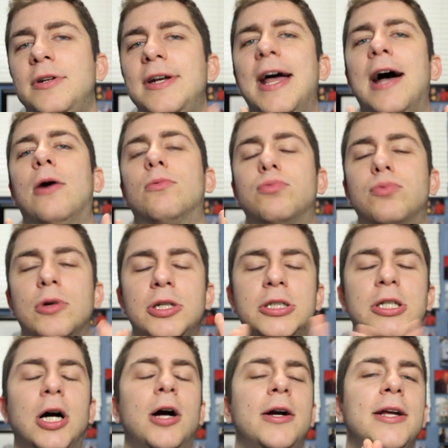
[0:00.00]
Now,
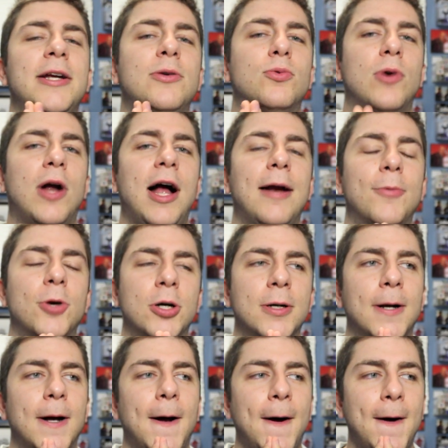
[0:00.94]
regarding
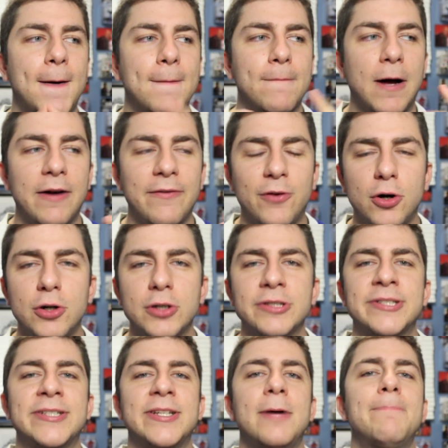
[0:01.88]
Reimer, um, I've
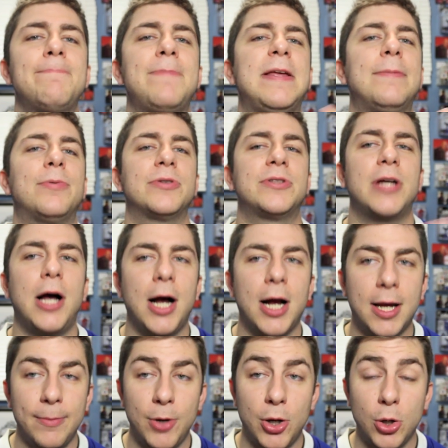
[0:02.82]
heard some people
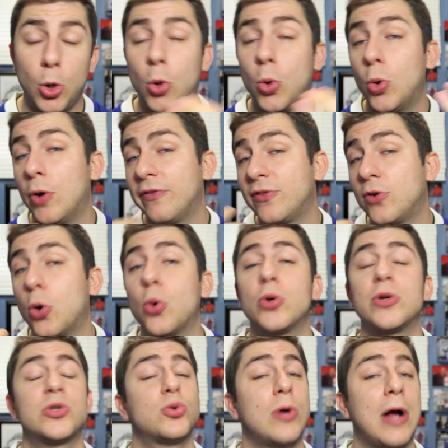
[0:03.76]
talk about, oh, of
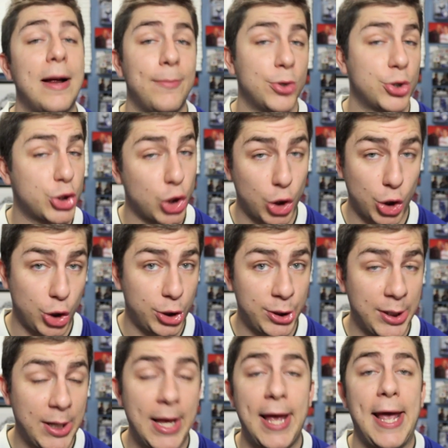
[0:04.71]
course Reimer's
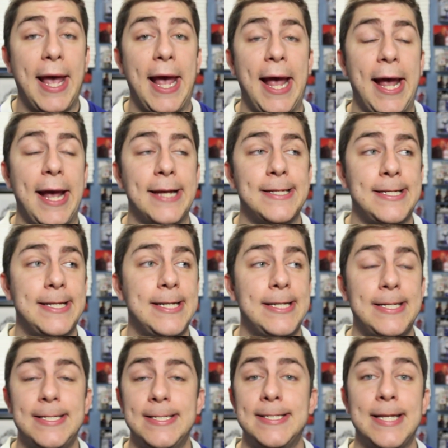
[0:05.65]
hurt and
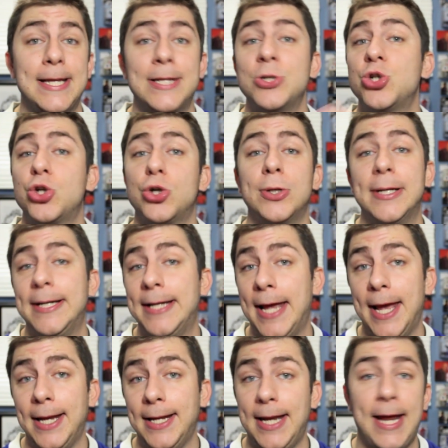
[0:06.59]
he's injured
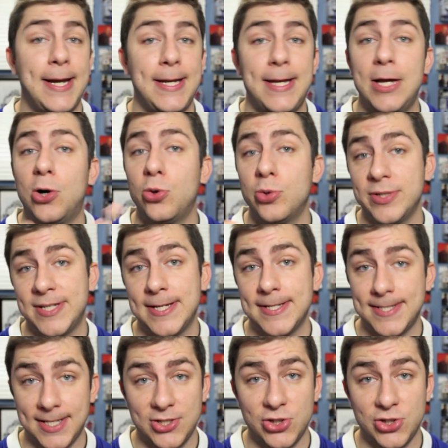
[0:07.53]
again and he always gets